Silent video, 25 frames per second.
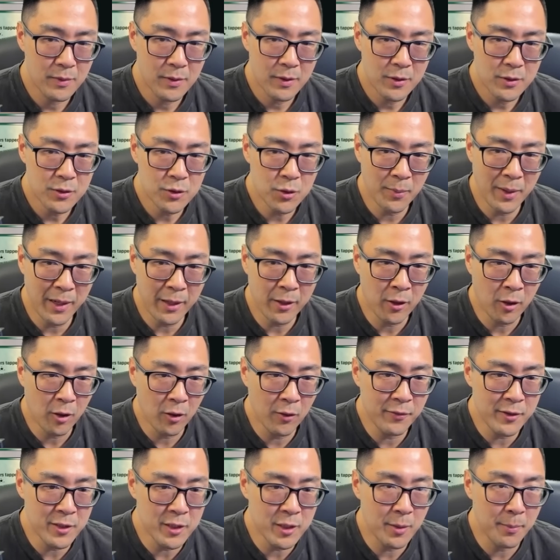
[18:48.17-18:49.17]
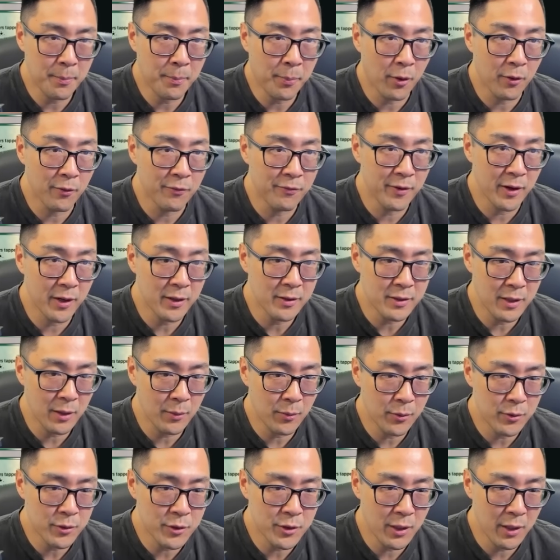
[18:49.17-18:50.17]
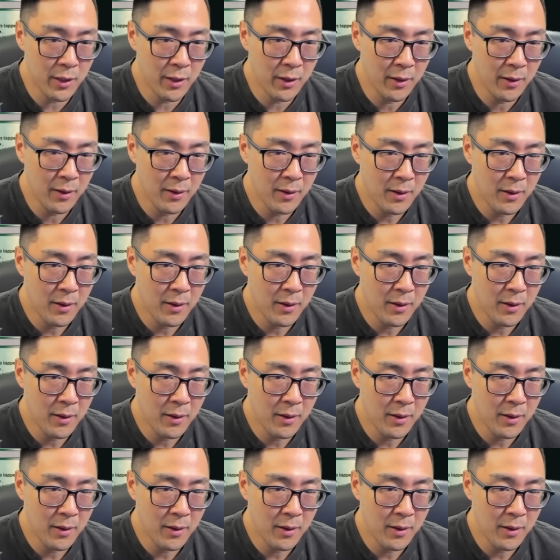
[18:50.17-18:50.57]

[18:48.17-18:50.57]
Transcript: So my curve isn't perfect, I will say.